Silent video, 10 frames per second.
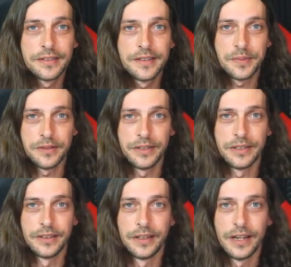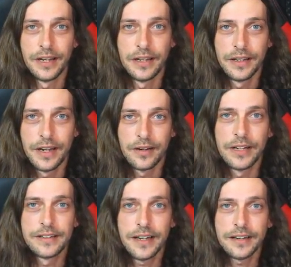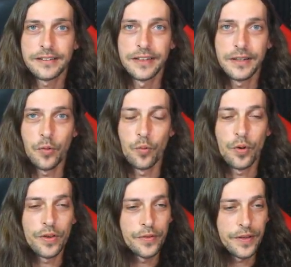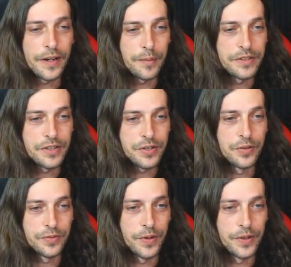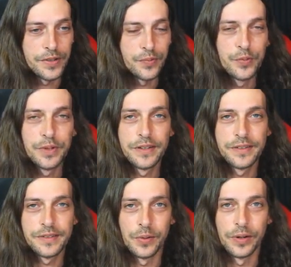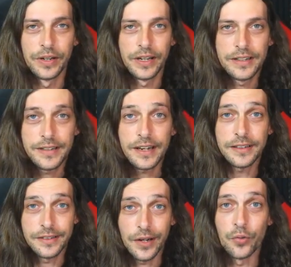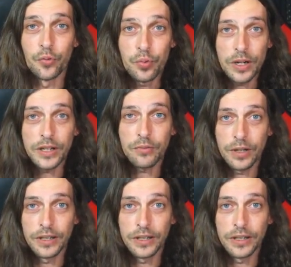PvE. Now, it's actually, the thing I'm going to touch on first will be the story. And it's actually done really, really